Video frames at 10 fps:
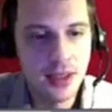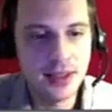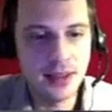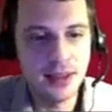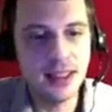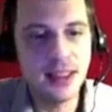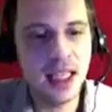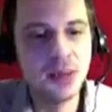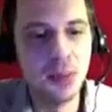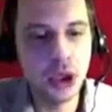This
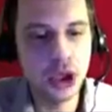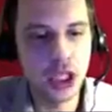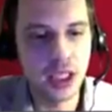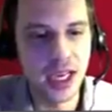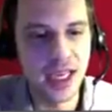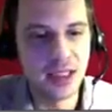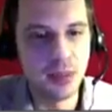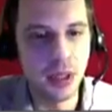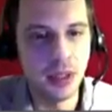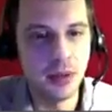is bullshit, guys,
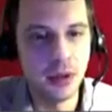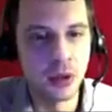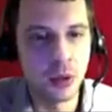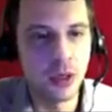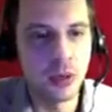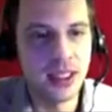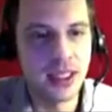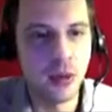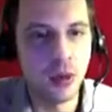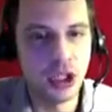but the real reason
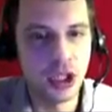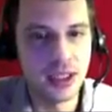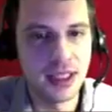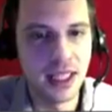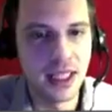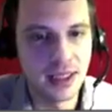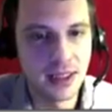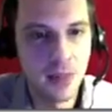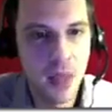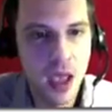I wanted you to see this
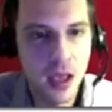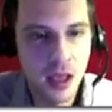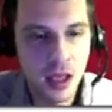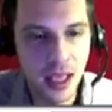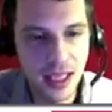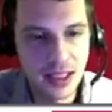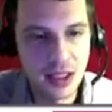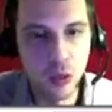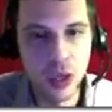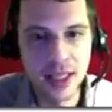is
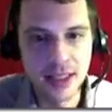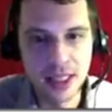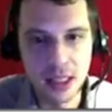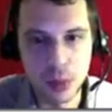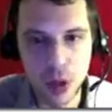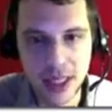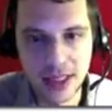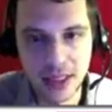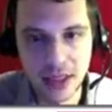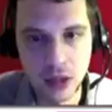so we could see the
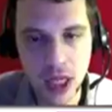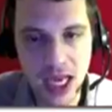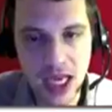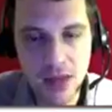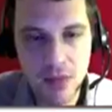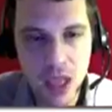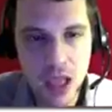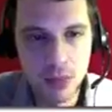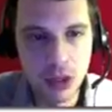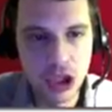prices, okay?
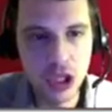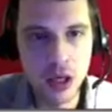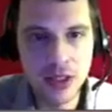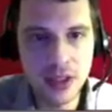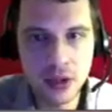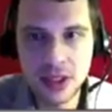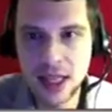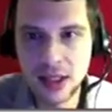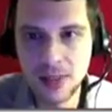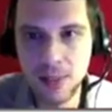But she also
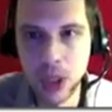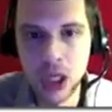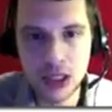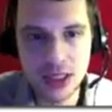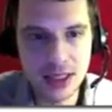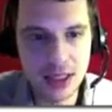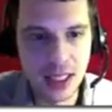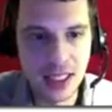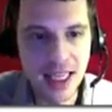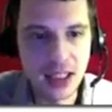sells books
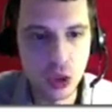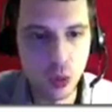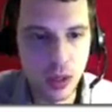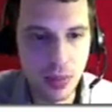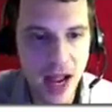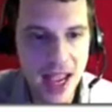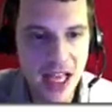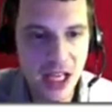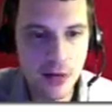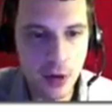in case you want to buy
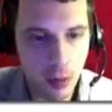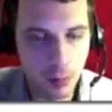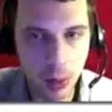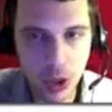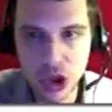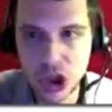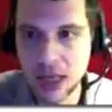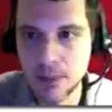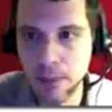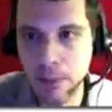any of her
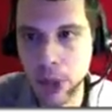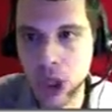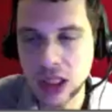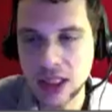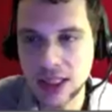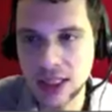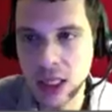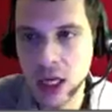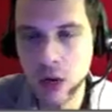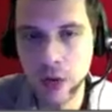bullshit books
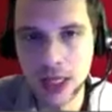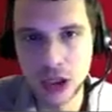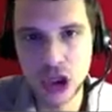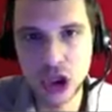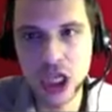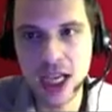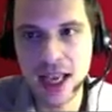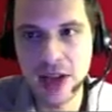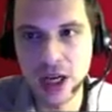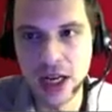we could just check out on